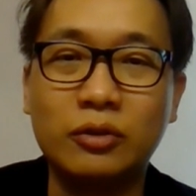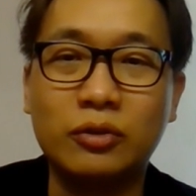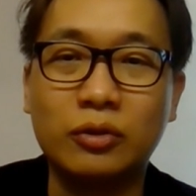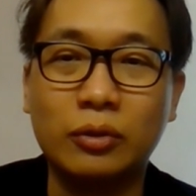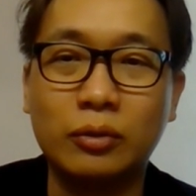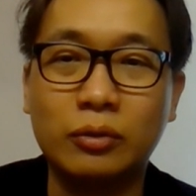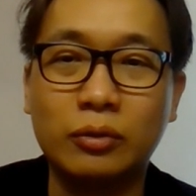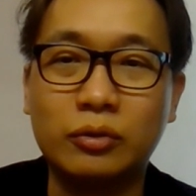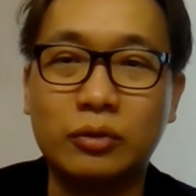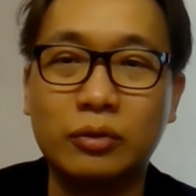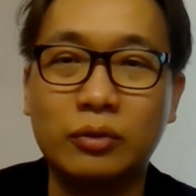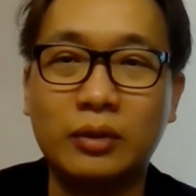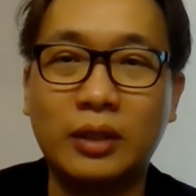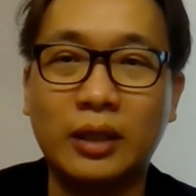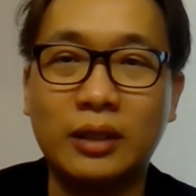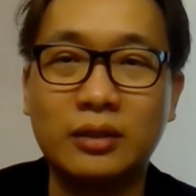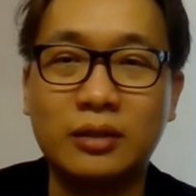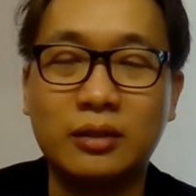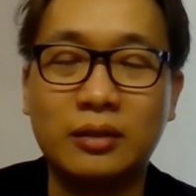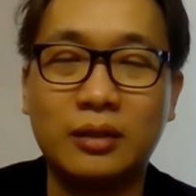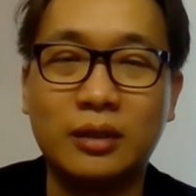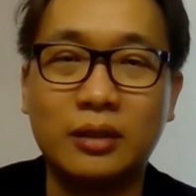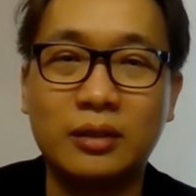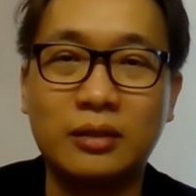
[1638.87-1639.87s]
So
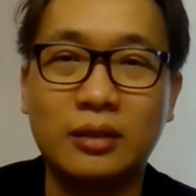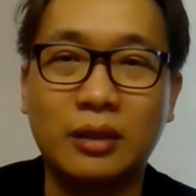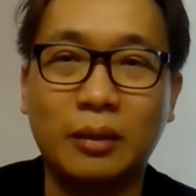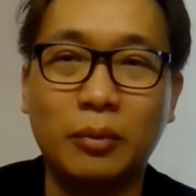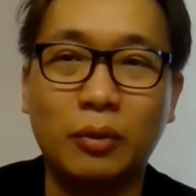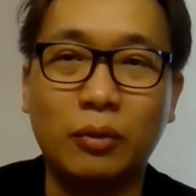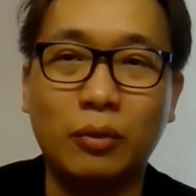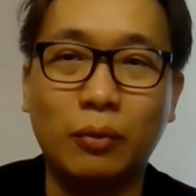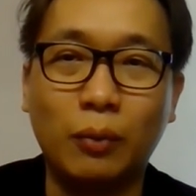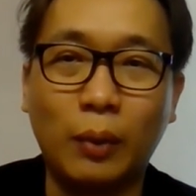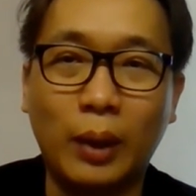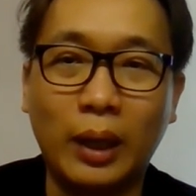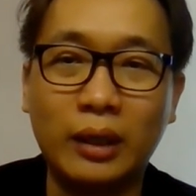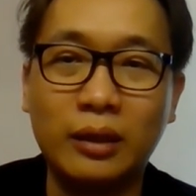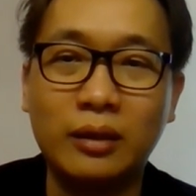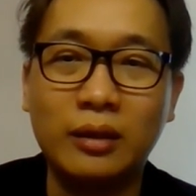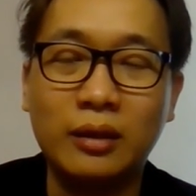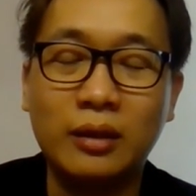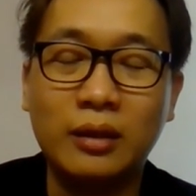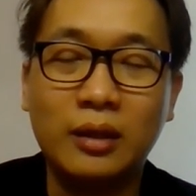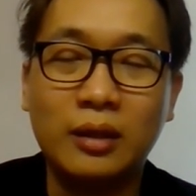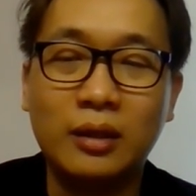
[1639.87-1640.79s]
that's number one.